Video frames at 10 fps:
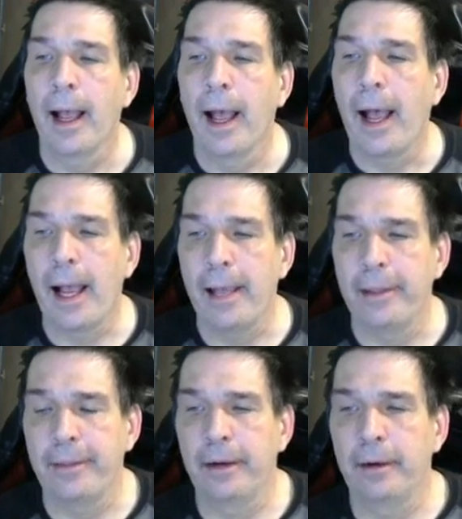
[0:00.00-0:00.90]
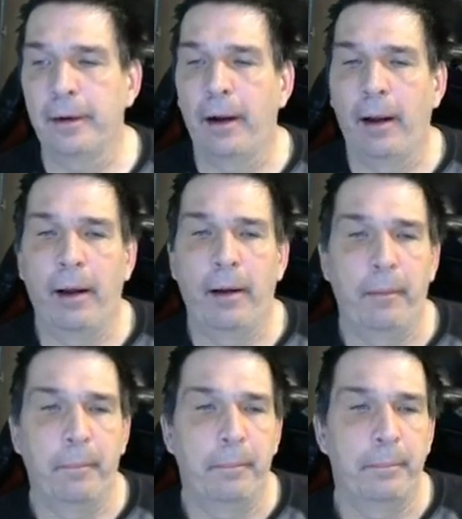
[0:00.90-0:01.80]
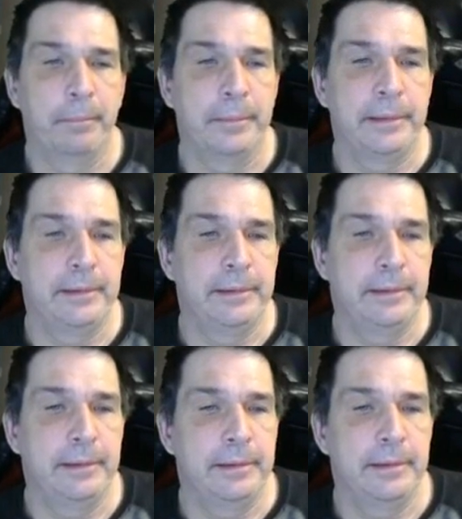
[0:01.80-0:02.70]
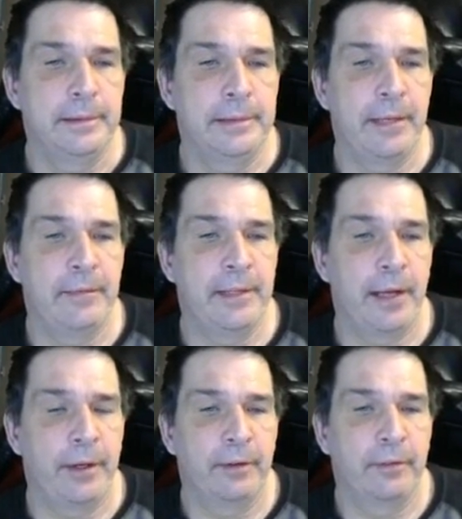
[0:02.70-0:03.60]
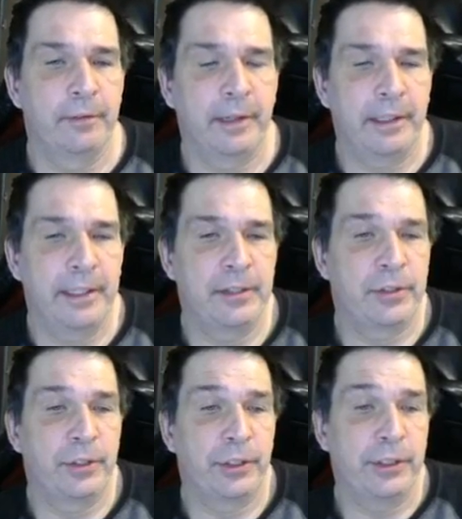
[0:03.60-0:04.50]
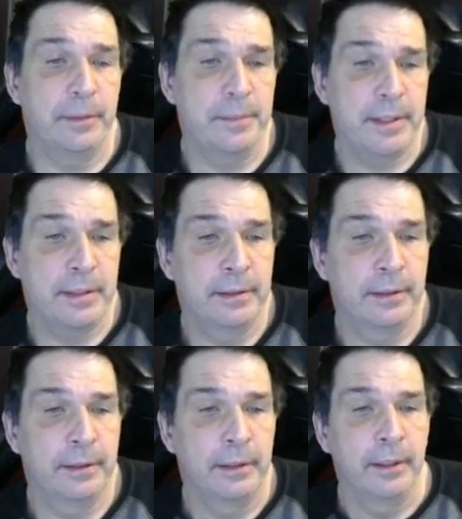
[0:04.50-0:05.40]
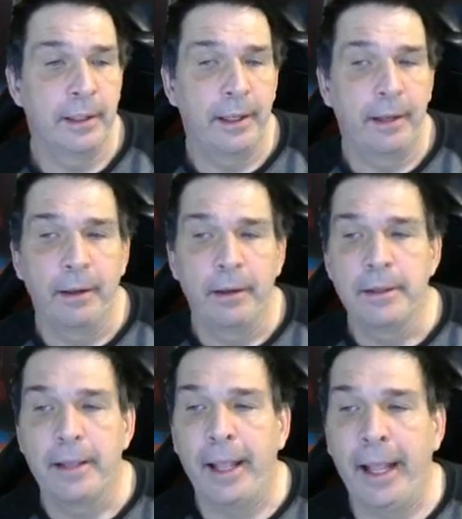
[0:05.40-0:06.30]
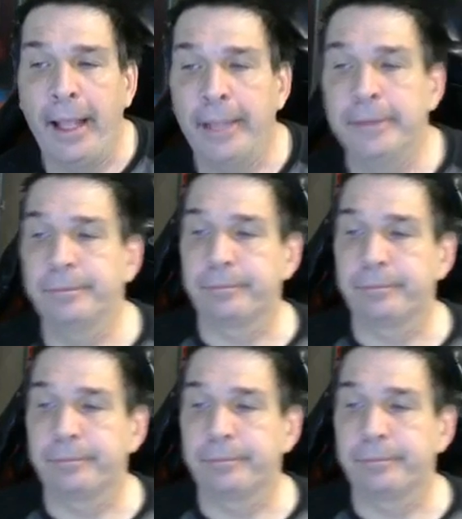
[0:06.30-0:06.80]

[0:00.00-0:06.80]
Hi there, David Dow here of Kids Curriculums, and